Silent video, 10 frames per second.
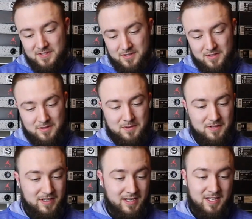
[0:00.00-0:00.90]
good
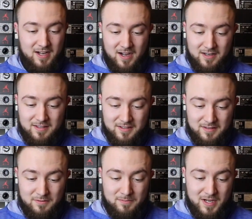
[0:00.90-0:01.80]
Lord, like, it
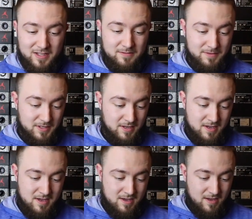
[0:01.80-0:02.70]
honestly reminds me
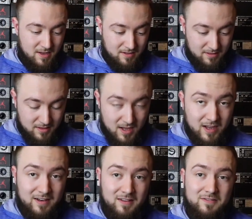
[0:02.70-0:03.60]
a
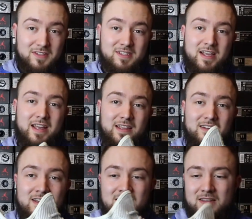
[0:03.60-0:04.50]
lot of a Static.
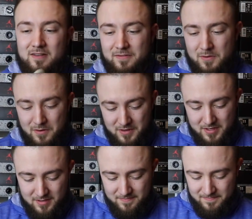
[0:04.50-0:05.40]
Of
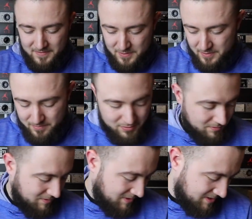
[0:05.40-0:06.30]
course, go ahead and
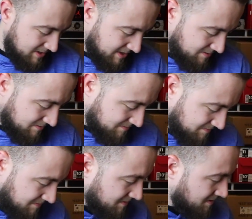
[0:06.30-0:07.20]
pull this out.
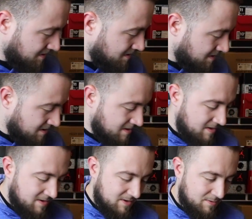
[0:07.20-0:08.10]

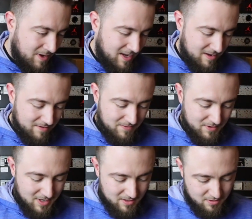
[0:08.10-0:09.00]
You have
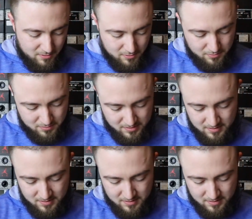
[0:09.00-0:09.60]
your insole.